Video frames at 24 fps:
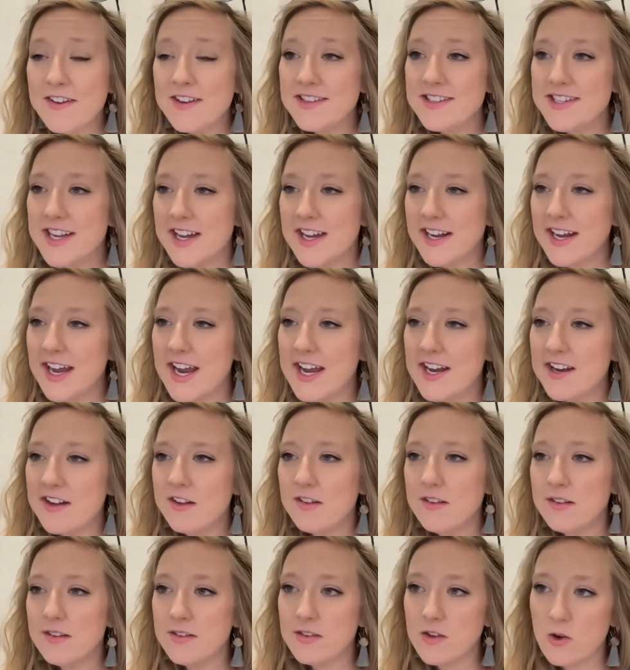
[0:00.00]

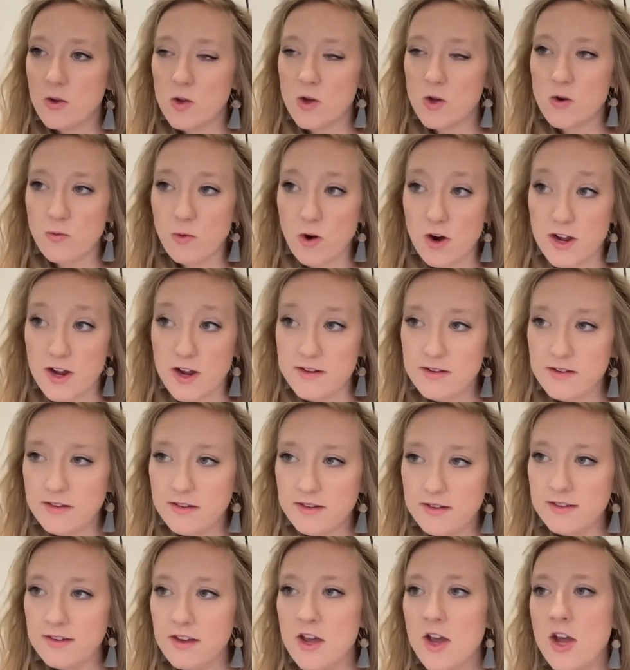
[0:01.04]
dedicated solo
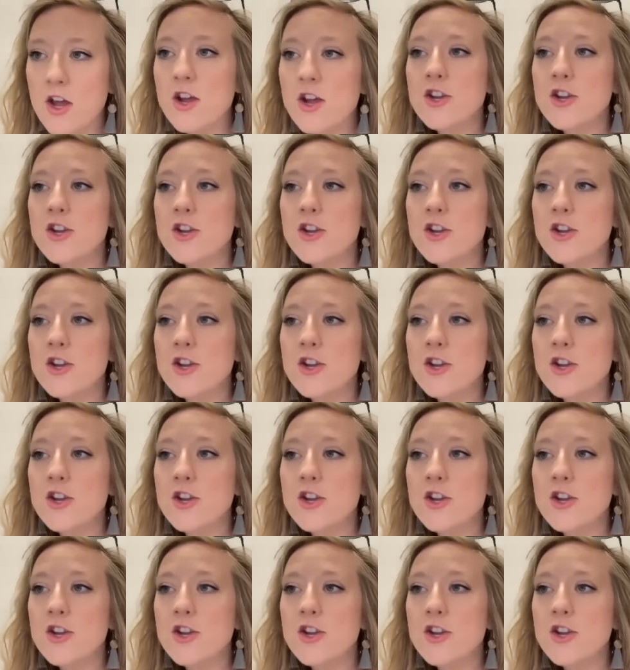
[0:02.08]
runs,